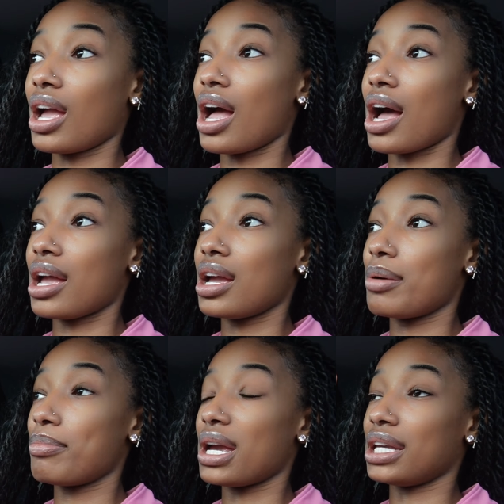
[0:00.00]

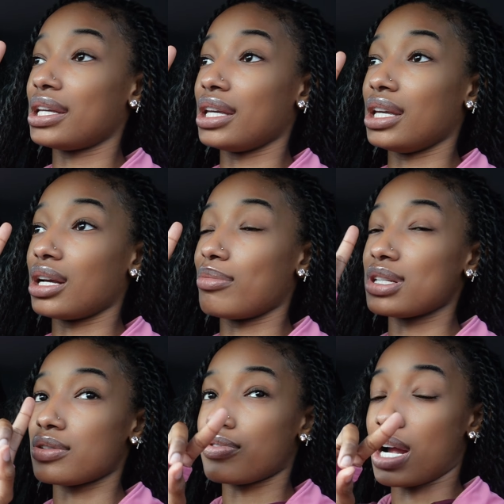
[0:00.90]
I'm making
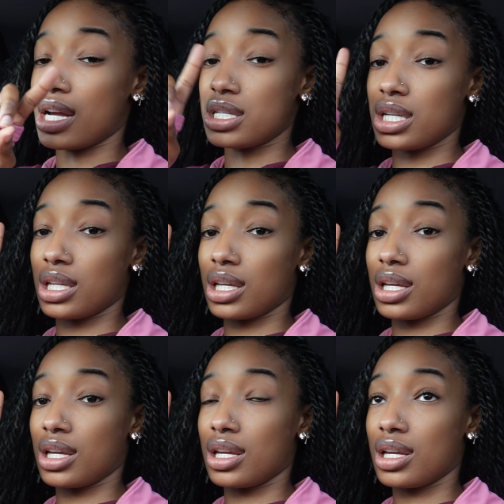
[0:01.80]
some fried
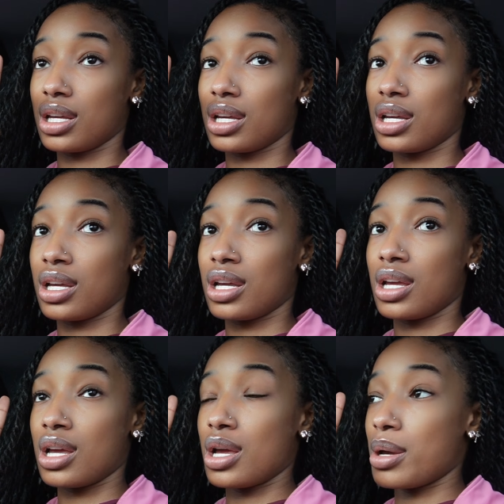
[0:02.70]
chicken,
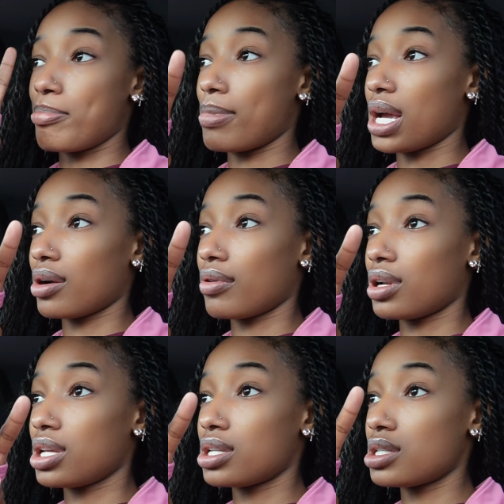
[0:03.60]
macaroni and